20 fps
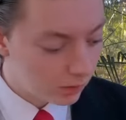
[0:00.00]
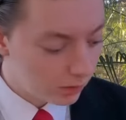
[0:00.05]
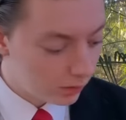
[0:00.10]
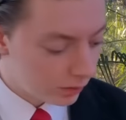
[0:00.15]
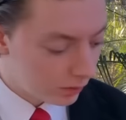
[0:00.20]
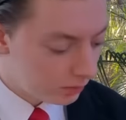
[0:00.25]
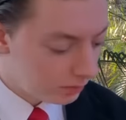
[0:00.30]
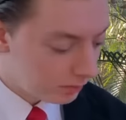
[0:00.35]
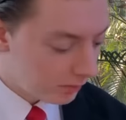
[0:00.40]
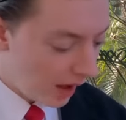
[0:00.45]

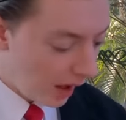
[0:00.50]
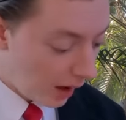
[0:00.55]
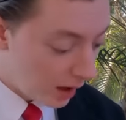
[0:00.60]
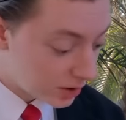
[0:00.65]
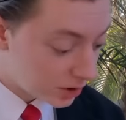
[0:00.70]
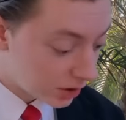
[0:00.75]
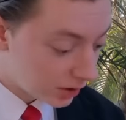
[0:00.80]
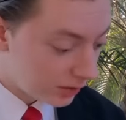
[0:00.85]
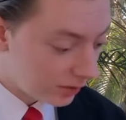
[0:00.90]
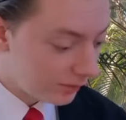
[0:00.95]
Good
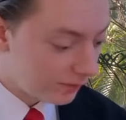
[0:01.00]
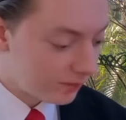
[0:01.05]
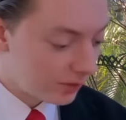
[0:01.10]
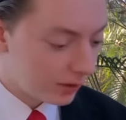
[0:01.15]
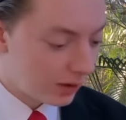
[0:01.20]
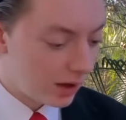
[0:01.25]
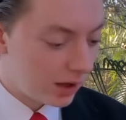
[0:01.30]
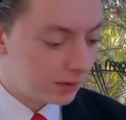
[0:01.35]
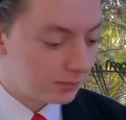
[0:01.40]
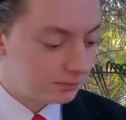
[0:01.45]
adjective
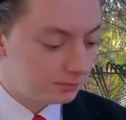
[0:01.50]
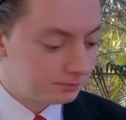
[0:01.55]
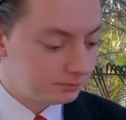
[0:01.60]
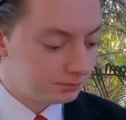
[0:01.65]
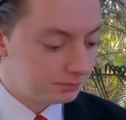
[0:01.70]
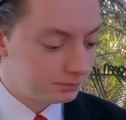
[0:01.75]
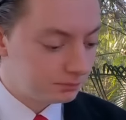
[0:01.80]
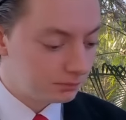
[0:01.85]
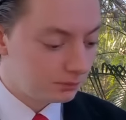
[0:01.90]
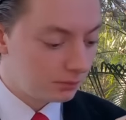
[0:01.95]
for that
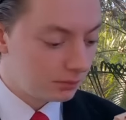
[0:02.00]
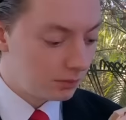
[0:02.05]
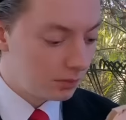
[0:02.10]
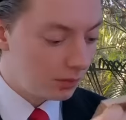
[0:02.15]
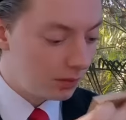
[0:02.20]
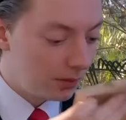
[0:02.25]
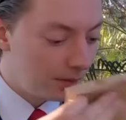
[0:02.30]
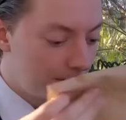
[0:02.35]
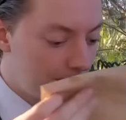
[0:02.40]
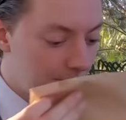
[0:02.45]

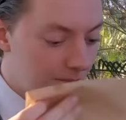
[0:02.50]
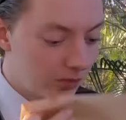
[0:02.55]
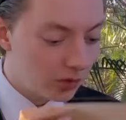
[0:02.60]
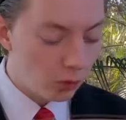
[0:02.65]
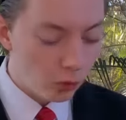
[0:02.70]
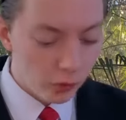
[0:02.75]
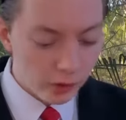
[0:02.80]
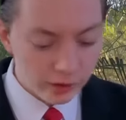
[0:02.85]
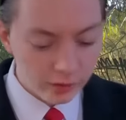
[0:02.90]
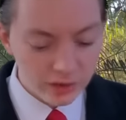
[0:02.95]

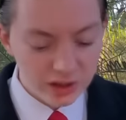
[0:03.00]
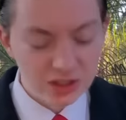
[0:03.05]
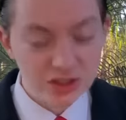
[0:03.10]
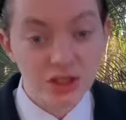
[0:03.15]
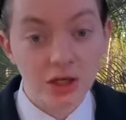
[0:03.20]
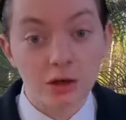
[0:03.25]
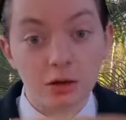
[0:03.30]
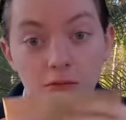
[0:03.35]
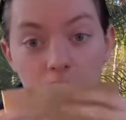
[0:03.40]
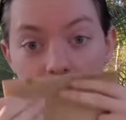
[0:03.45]
oily
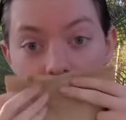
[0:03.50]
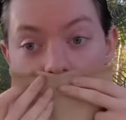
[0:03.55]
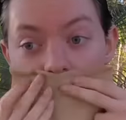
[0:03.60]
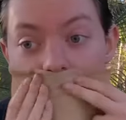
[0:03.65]
chicken.